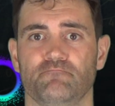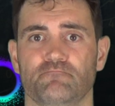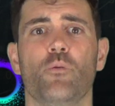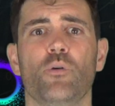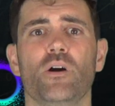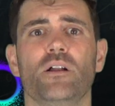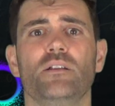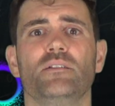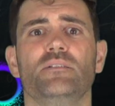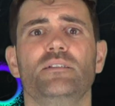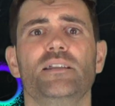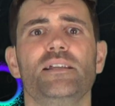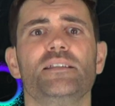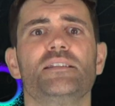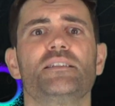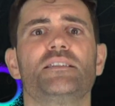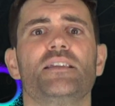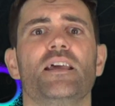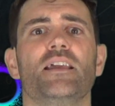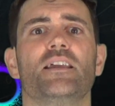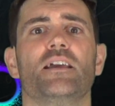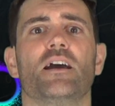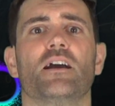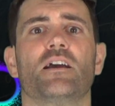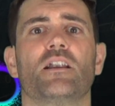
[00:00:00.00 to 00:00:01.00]
Well, let's
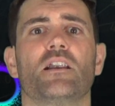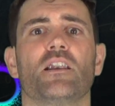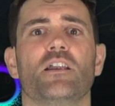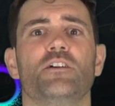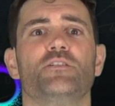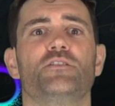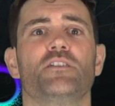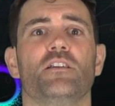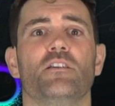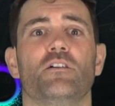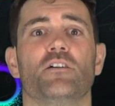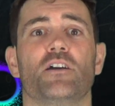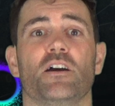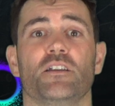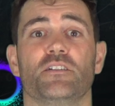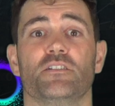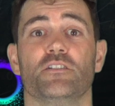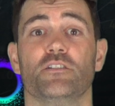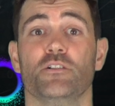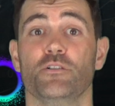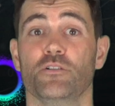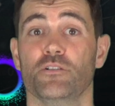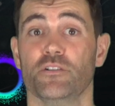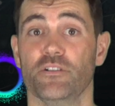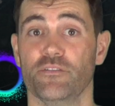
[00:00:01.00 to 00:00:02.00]
take a closer look under
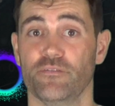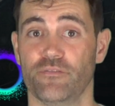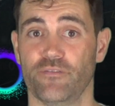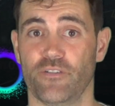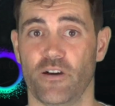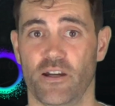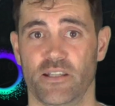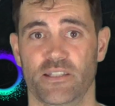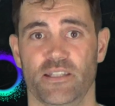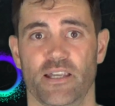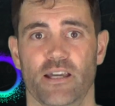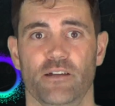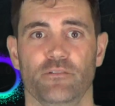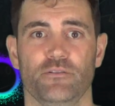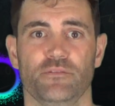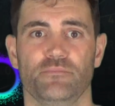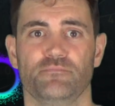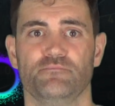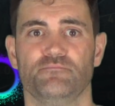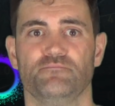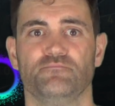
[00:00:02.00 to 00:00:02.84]
the hood and find out.